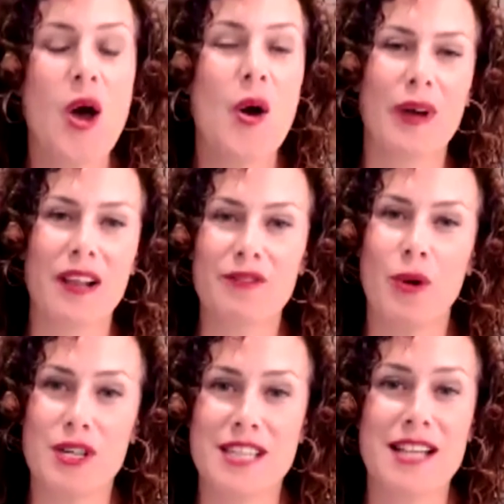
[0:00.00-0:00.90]
Well, of
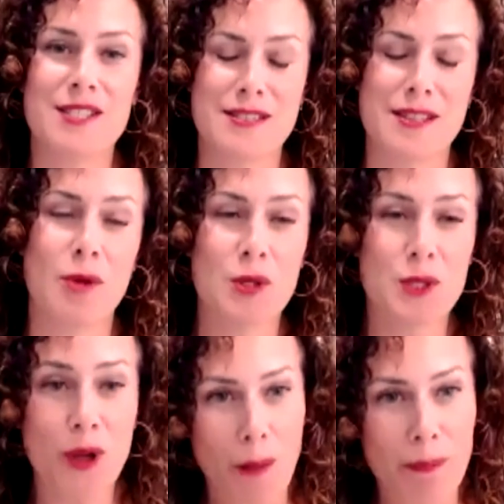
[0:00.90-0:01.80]
course, that's the most
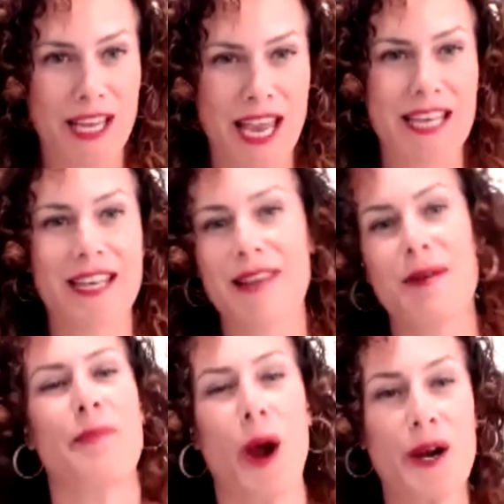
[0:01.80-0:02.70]
complicated
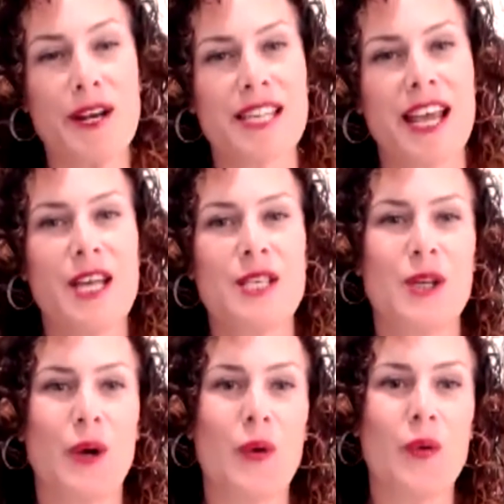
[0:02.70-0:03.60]
part.
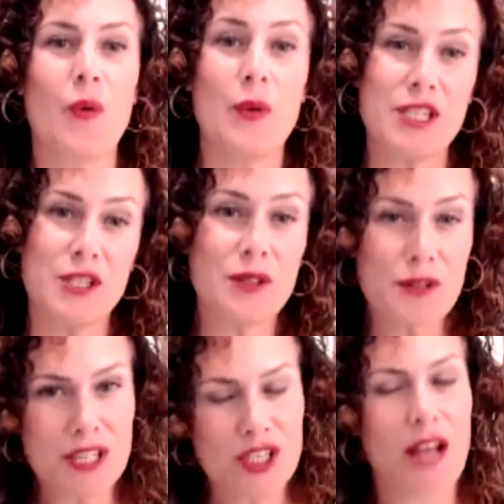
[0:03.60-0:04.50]
So we do use
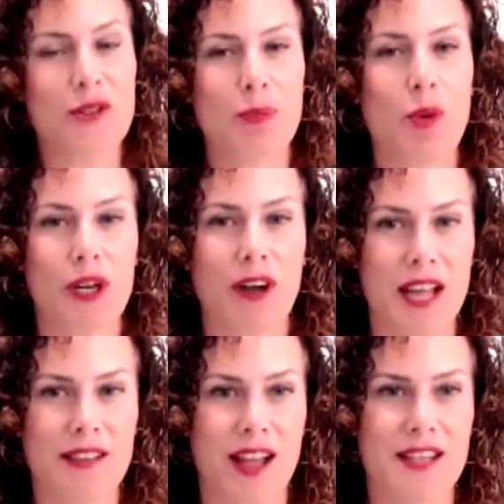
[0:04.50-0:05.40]
the child support
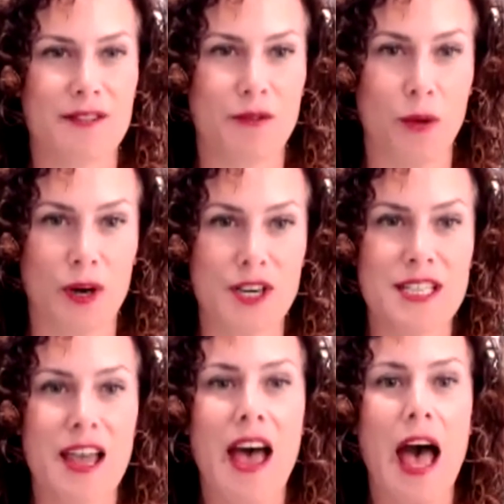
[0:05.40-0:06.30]
guidelines, of course.
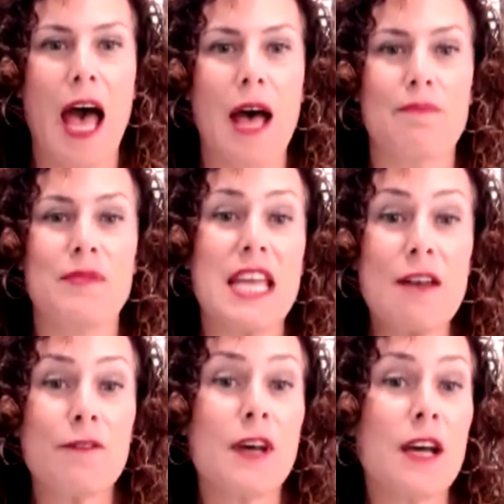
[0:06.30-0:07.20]

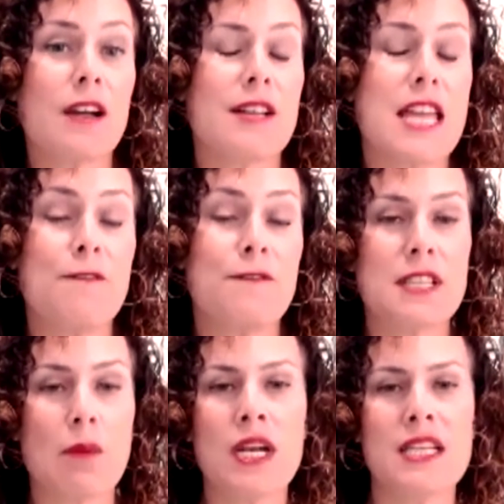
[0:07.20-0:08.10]
If
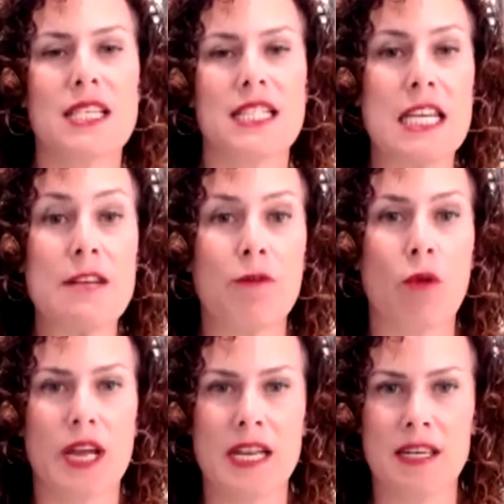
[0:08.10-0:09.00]
someone is a T4
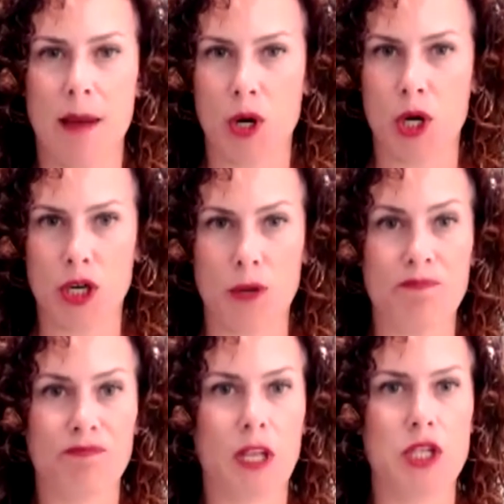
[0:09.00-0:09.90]
income earner,
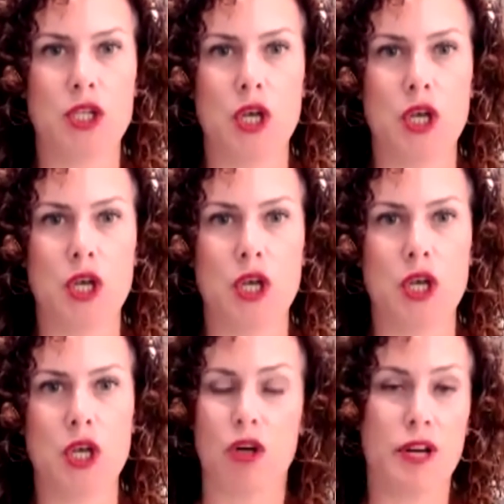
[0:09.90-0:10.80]
so
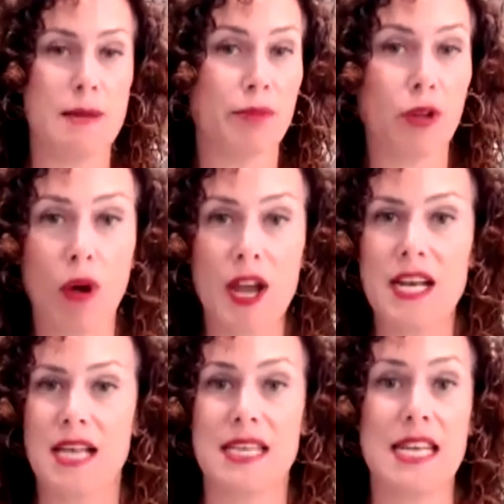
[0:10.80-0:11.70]
you're employed
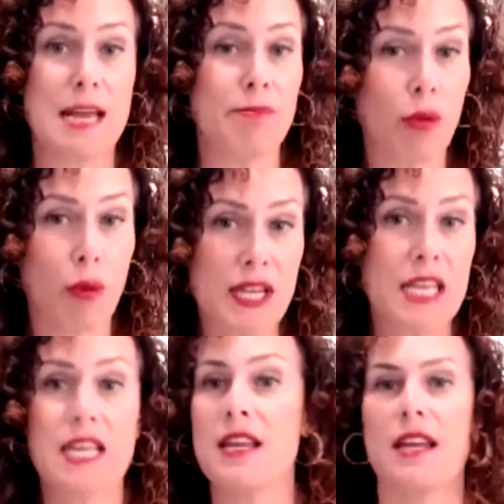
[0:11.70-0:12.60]
as an
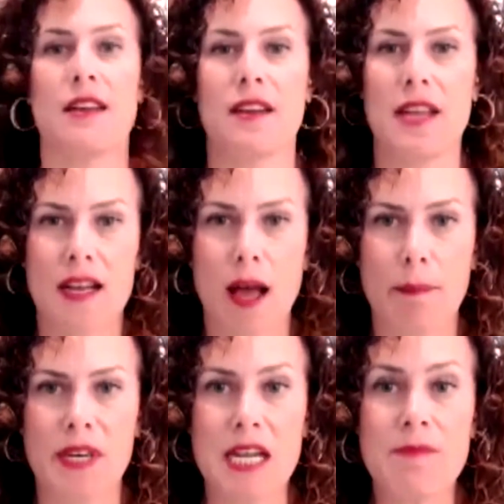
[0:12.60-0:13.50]
employee in a
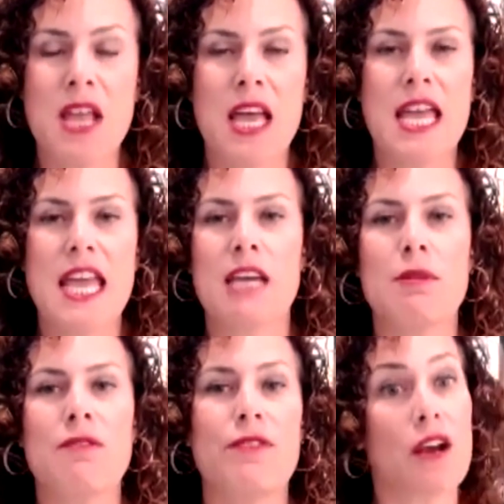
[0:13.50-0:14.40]
company, it can
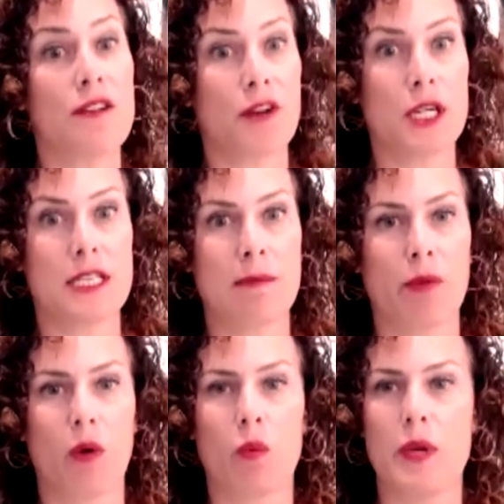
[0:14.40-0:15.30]
be very, very
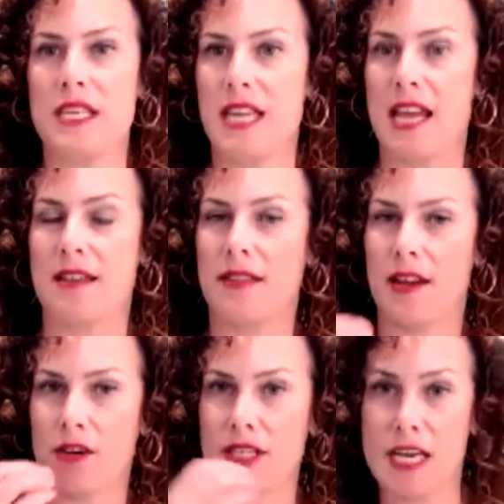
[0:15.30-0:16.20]
simple. We take
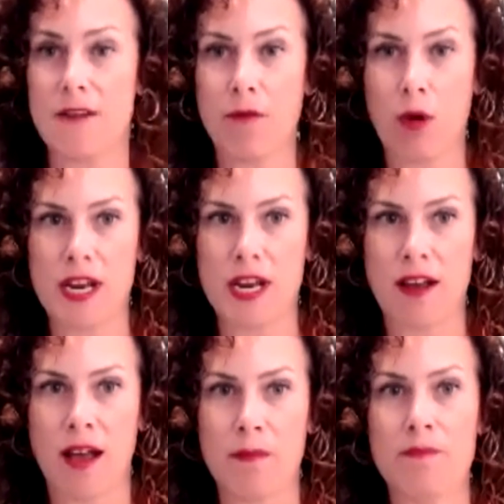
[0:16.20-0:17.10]
their T4
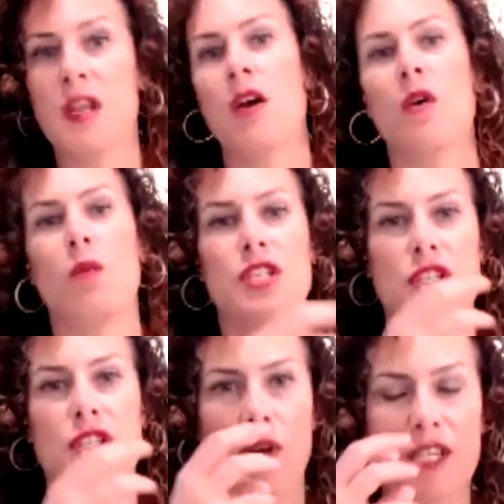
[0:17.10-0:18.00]
income, which is
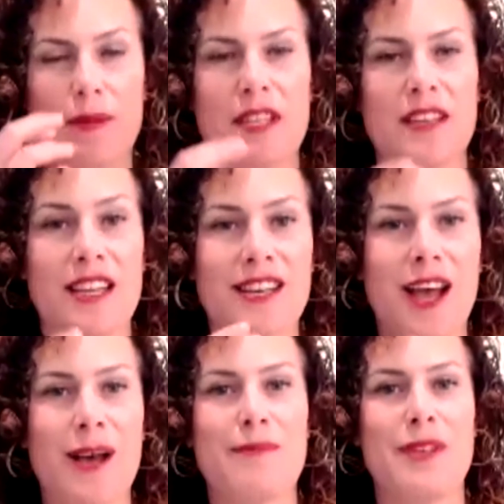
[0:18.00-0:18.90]
going to be the
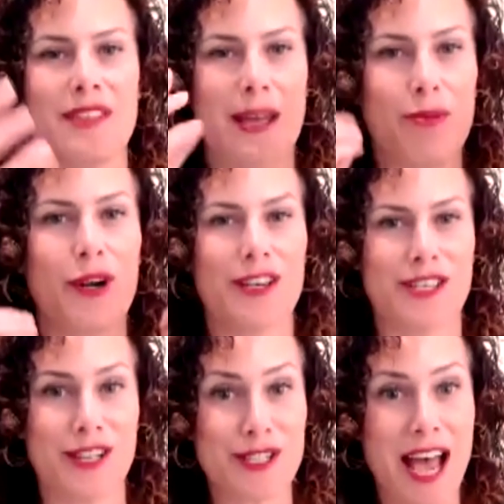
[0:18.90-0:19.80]
income that they put onto
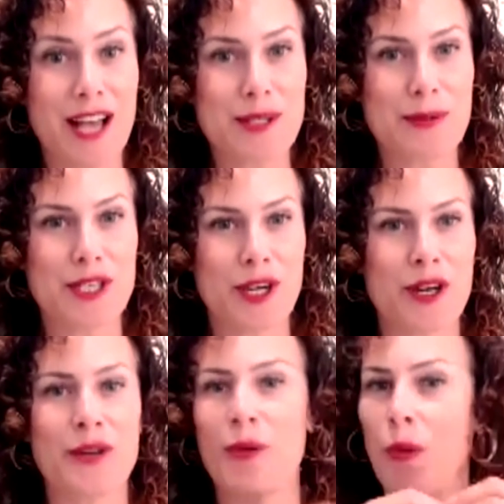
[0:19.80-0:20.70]
their tax
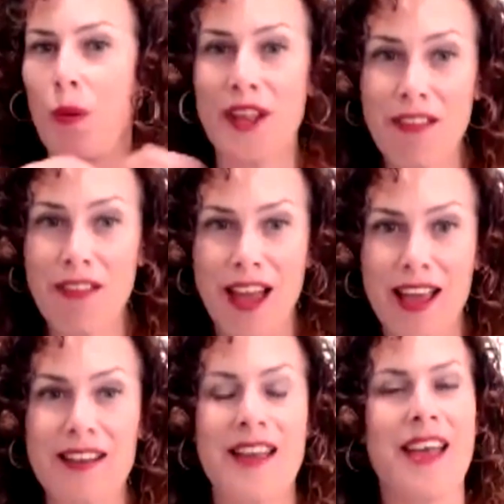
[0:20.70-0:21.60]
return, one
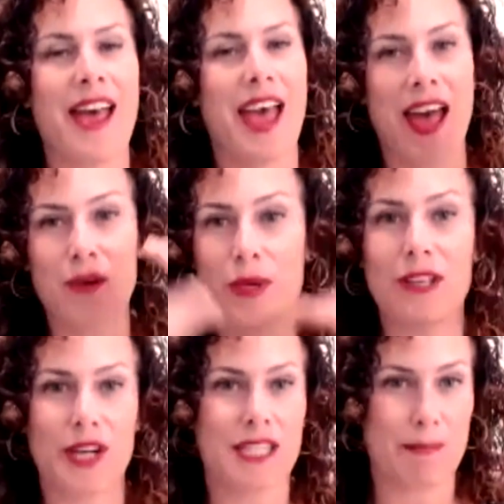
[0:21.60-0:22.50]
line, and we
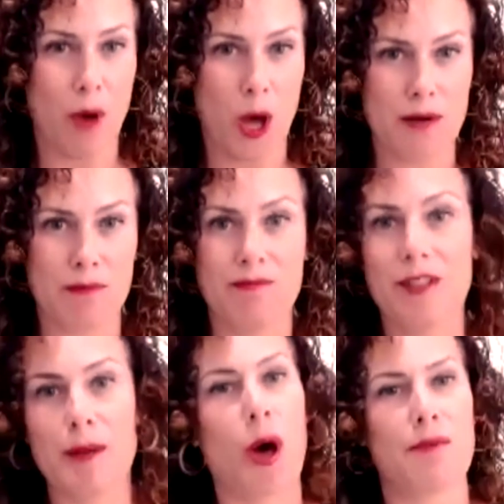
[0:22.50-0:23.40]
look at the bottom
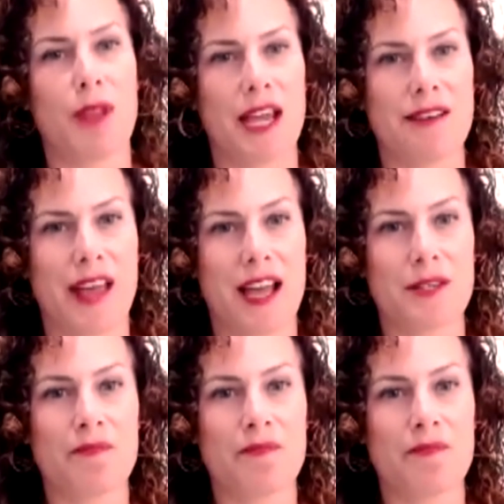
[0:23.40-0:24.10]
line of that.